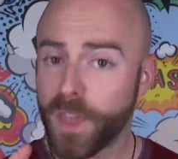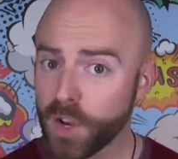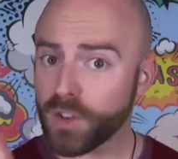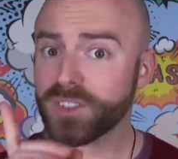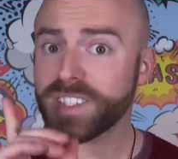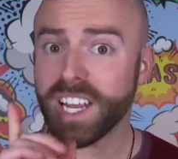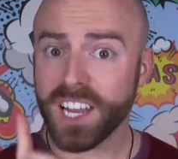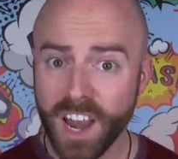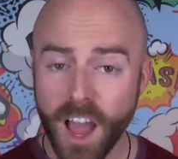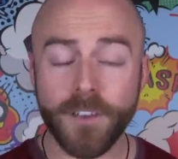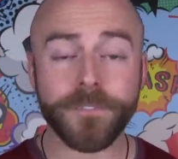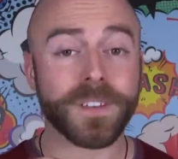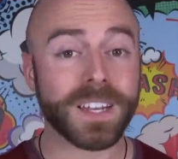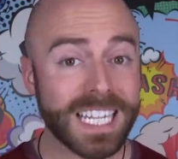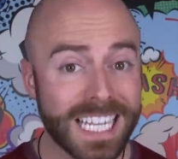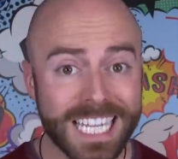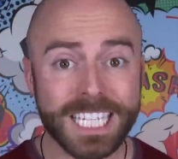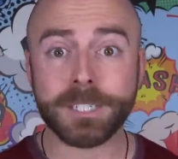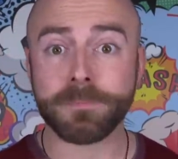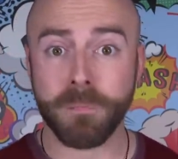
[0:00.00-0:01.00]
There's enough in
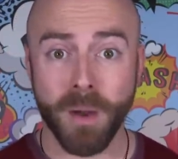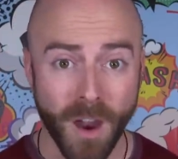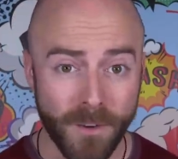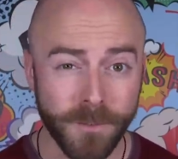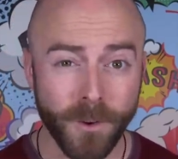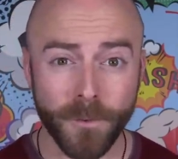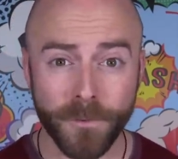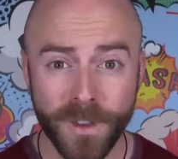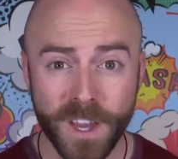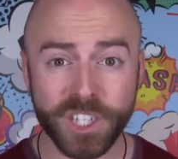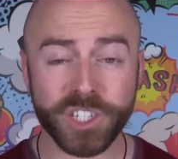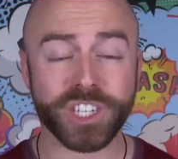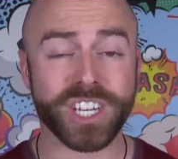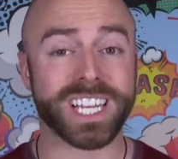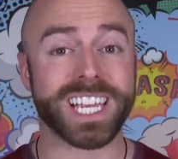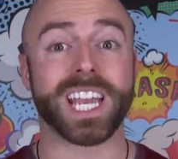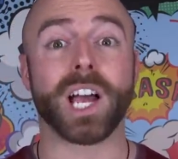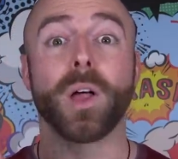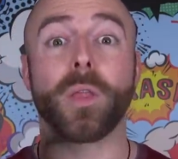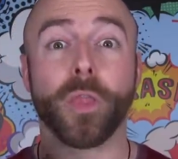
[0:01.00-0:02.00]
each pufferfish
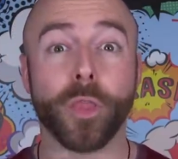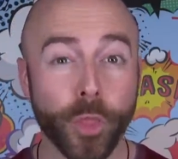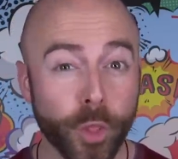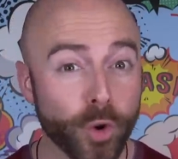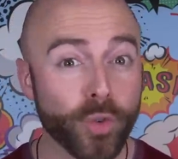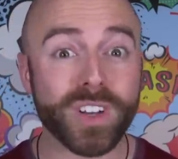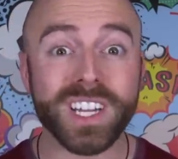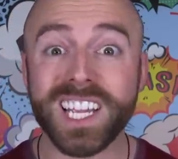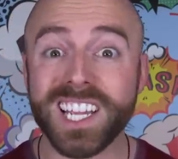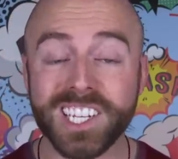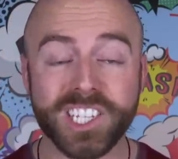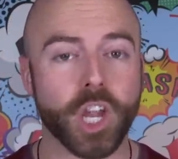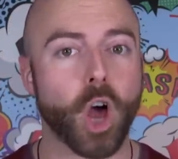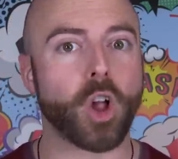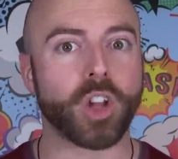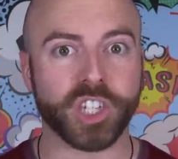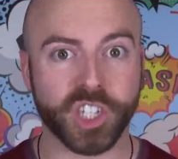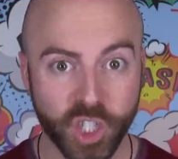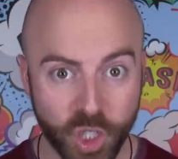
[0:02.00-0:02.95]
to kill thirty adult